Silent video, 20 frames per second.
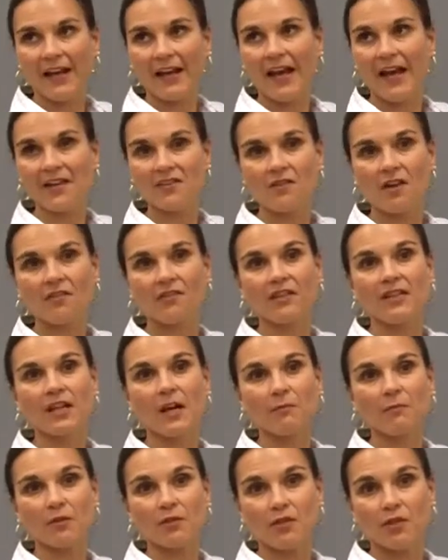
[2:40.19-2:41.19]
that has all the
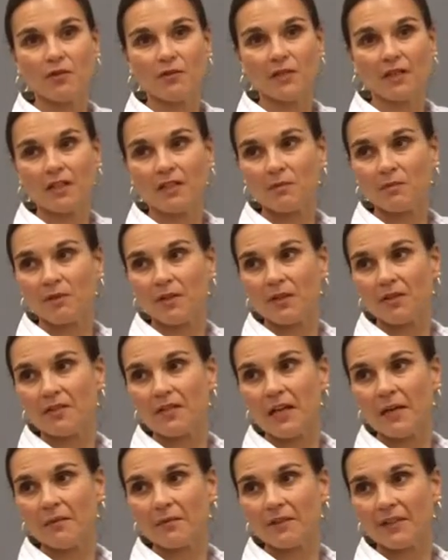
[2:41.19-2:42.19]
numbers you need to put your
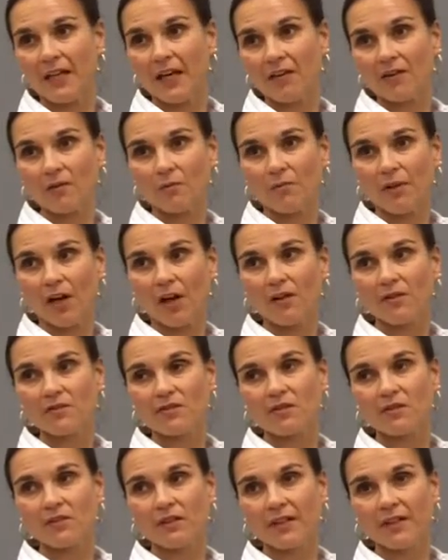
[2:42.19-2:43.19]
table together, but
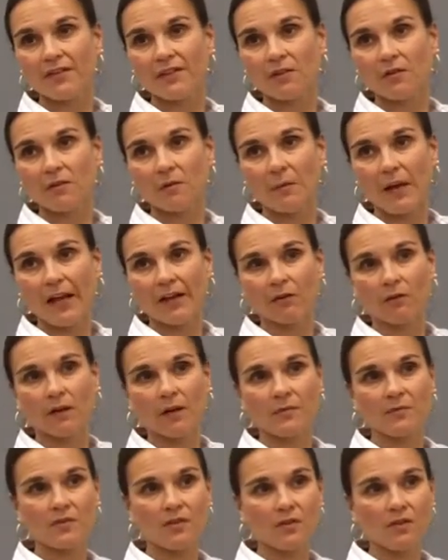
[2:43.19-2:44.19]
also look at the
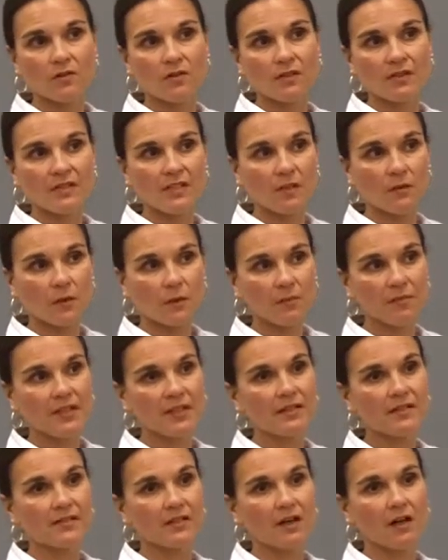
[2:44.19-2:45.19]
chromatogram so you can see where
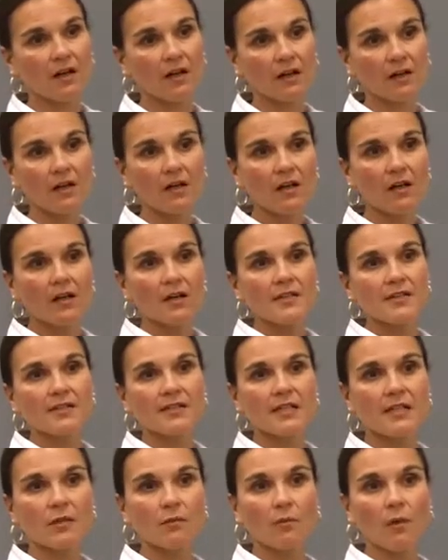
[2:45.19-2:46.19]
peaks are,
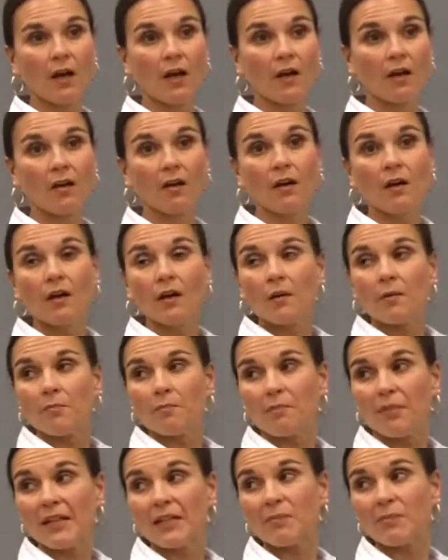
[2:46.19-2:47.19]
see where
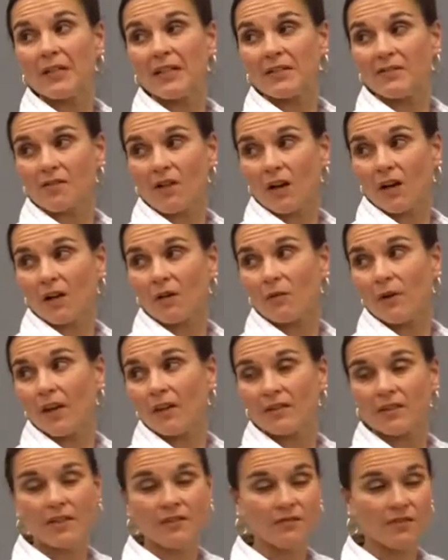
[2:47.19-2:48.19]
big peaks are
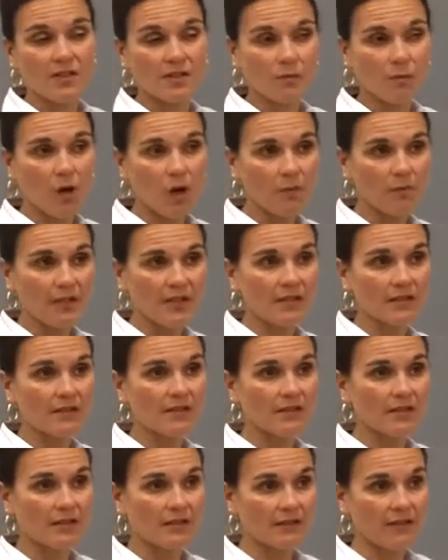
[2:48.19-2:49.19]
relative to small
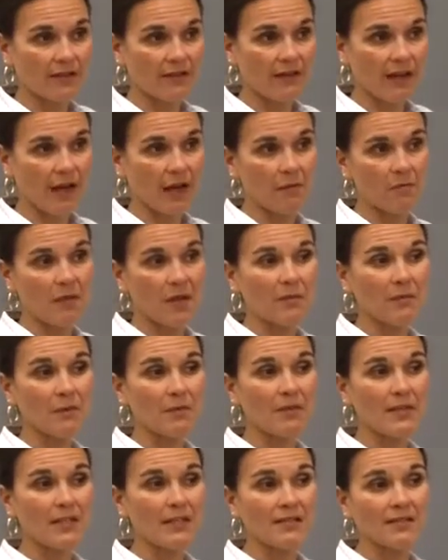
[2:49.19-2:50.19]
peaks, things like that.
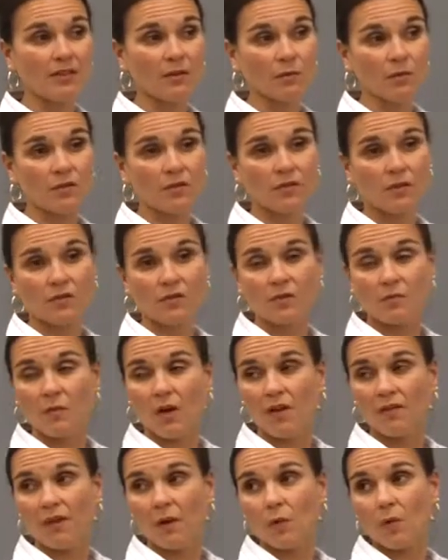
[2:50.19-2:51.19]
Maybe peaks that were so
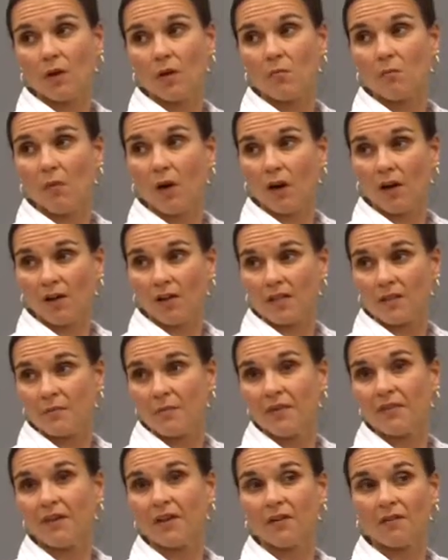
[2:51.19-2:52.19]
small they weren't marked,
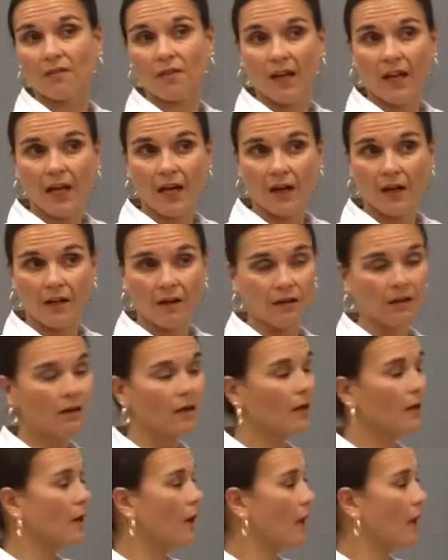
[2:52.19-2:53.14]
but they're there.